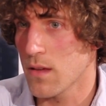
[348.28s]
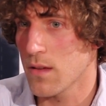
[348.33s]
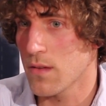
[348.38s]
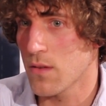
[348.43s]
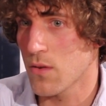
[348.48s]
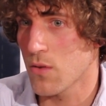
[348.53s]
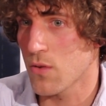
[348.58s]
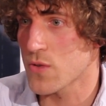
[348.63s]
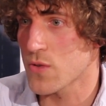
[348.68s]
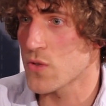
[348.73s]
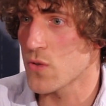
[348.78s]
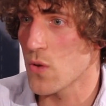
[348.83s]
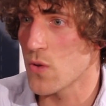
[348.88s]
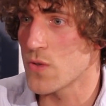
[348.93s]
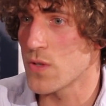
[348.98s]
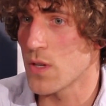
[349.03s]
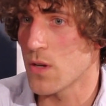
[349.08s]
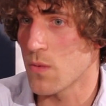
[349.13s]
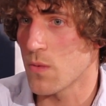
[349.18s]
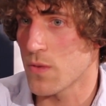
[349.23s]
they're
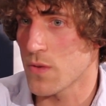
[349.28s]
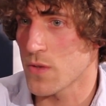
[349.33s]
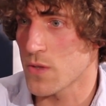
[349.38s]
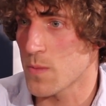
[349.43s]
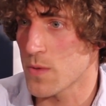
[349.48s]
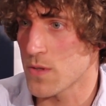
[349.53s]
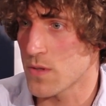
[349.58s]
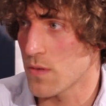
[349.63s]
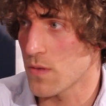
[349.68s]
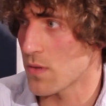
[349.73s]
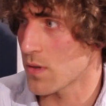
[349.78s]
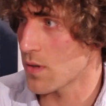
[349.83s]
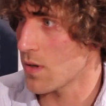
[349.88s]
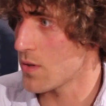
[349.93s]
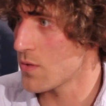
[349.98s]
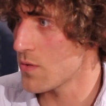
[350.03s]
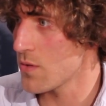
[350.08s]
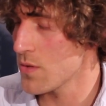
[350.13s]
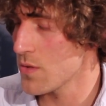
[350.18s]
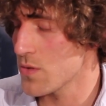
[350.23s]
associated with a specific
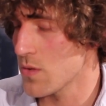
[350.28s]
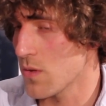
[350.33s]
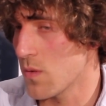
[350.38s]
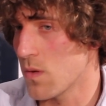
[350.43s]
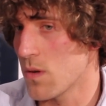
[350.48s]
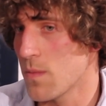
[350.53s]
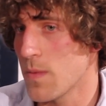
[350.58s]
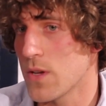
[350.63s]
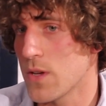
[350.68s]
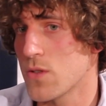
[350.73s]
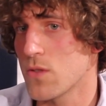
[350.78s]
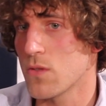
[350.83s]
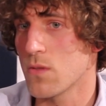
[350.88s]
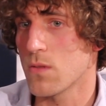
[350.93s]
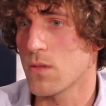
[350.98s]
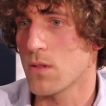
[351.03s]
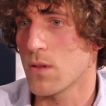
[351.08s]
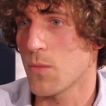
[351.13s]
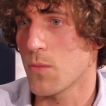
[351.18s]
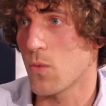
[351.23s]
country. So you want to make
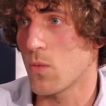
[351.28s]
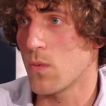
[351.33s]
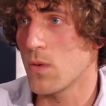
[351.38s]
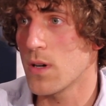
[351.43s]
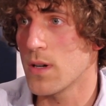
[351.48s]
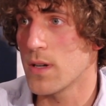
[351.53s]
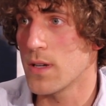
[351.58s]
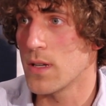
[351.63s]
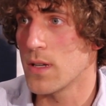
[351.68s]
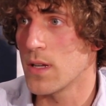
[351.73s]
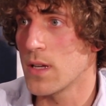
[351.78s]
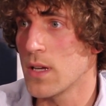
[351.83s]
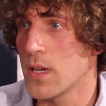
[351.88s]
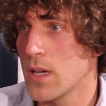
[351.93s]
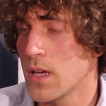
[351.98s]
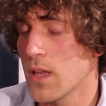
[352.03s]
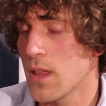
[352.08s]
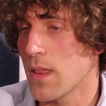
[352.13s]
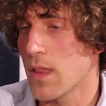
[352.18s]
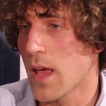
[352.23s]
sure, number one,
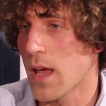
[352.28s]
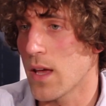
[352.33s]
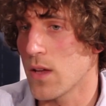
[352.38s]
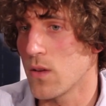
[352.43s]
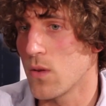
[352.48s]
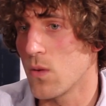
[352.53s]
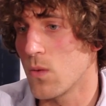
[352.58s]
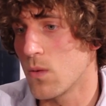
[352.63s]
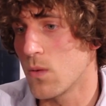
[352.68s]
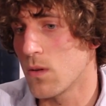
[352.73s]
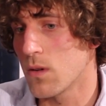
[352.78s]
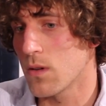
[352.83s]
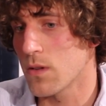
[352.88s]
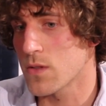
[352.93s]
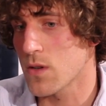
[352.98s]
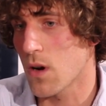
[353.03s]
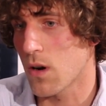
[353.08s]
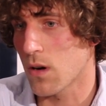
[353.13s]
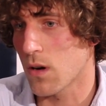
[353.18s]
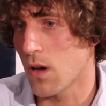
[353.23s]
that your
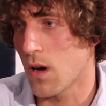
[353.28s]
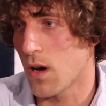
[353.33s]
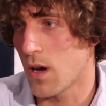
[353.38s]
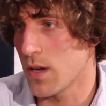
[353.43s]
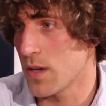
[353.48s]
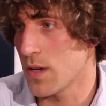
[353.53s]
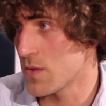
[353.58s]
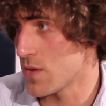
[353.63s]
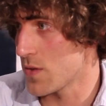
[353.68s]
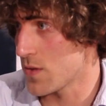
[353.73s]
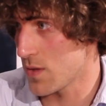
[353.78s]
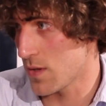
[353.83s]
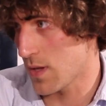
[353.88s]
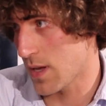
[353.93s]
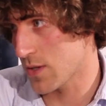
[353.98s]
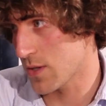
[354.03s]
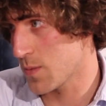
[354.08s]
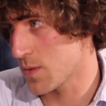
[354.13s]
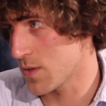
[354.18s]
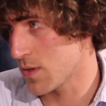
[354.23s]
target audience is in
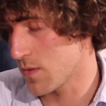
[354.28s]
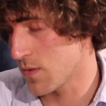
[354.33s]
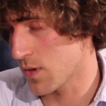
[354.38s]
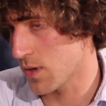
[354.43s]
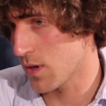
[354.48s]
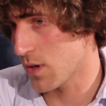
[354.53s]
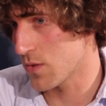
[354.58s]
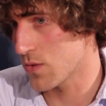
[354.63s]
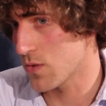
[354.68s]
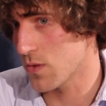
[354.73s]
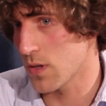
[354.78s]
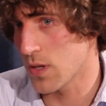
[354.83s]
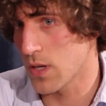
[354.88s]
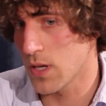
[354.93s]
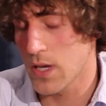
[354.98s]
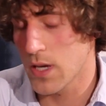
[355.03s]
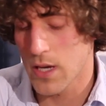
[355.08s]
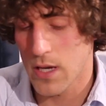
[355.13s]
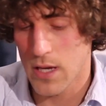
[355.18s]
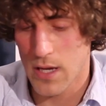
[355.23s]
that specific country.
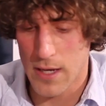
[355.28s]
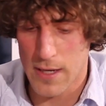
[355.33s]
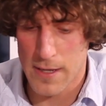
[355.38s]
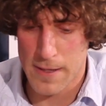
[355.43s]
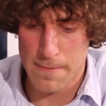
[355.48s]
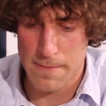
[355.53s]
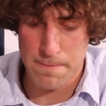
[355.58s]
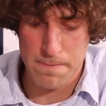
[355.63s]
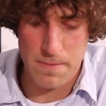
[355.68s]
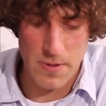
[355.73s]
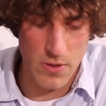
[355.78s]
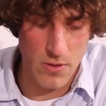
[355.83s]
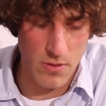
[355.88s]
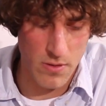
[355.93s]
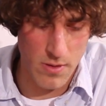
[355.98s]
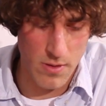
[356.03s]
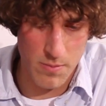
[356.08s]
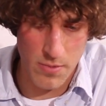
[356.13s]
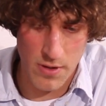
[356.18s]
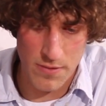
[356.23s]

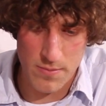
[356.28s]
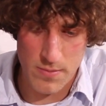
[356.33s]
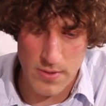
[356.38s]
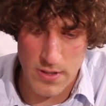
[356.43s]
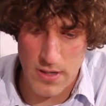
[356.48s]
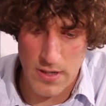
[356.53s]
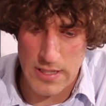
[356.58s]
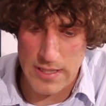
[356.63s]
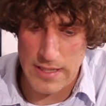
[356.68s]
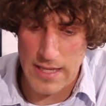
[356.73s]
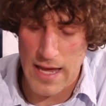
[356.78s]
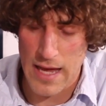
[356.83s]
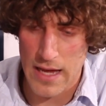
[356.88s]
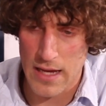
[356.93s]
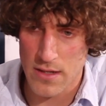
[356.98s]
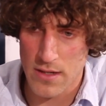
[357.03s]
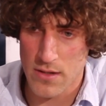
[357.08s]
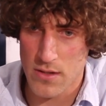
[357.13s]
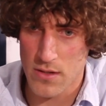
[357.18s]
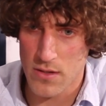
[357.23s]
Above and beyond that,
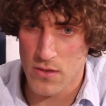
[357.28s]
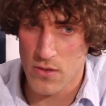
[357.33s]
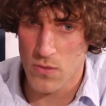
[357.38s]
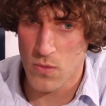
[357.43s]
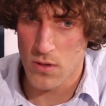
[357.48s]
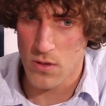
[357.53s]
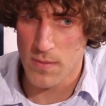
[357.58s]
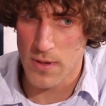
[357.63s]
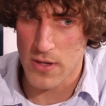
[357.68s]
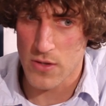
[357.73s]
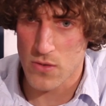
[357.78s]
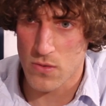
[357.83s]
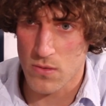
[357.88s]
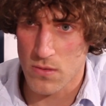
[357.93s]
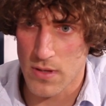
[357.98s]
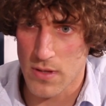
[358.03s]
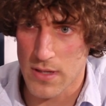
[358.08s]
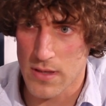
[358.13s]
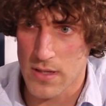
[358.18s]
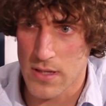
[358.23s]
you want to make sure
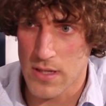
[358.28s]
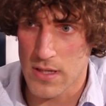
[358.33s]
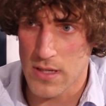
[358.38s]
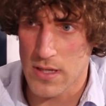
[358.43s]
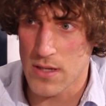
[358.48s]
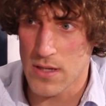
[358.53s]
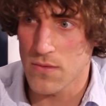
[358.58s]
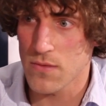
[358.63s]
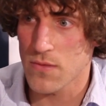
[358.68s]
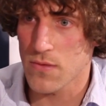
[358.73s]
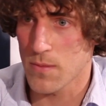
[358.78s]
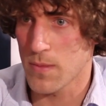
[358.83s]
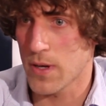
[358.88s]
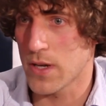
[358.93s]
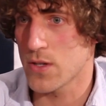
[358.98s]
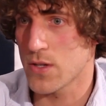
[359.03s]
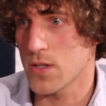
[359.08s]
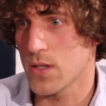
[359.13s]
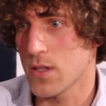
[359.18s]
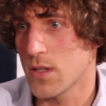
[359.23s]
that the
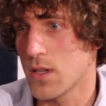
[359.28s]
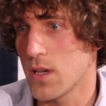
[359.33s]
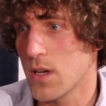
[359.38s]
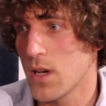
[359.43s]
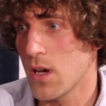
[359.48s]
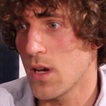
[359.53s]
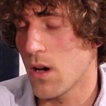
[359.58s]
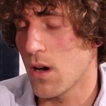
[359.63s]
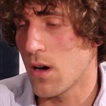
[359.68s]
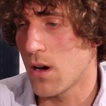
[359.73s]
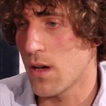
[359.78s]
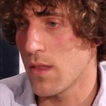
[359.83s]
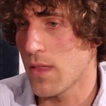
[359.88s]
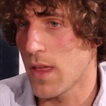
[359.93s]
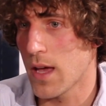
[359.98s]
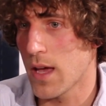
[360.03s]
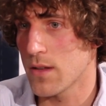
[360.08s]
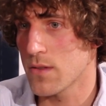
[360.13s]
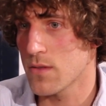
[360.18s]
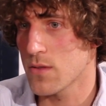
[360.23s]
information on
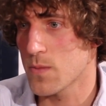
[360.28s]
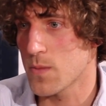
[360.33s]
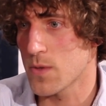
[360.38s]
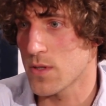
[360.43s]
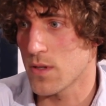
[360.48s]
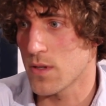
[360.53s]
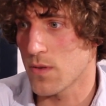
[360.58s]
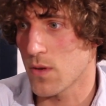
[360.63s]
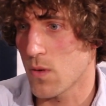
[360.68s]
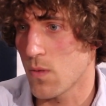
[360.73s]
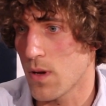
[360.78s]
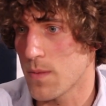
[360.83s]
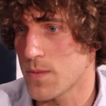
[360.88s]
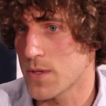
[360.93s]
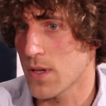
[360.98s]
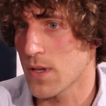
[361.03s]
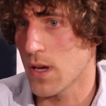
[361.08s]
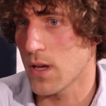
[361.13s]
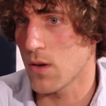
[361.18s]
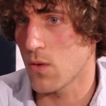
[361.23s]
that specific
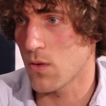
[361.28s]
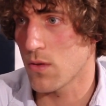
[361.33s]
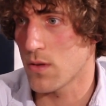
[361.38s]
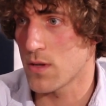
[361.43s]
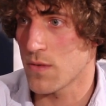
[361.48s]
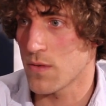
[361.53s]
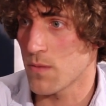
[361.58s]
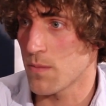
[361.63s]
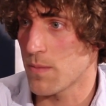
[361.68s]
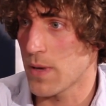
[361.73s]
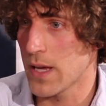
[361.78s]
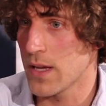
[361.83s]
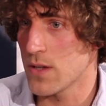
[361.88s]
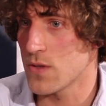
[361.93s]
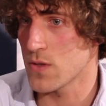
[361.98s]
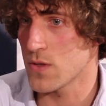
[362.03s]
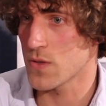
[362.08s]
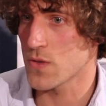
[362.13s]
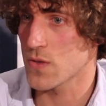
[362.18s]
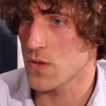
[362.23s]
website or the different
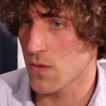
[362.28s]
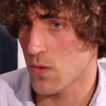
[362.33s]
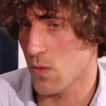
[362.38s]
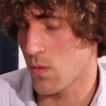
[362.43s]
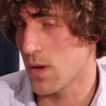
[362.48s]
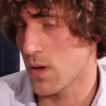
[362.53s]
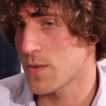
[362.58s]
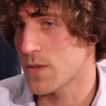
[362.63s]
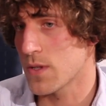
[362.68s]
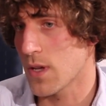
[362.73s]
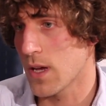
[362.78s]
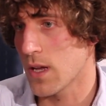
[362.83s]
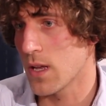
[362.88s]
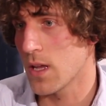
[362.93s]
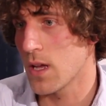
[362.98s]
pages of the website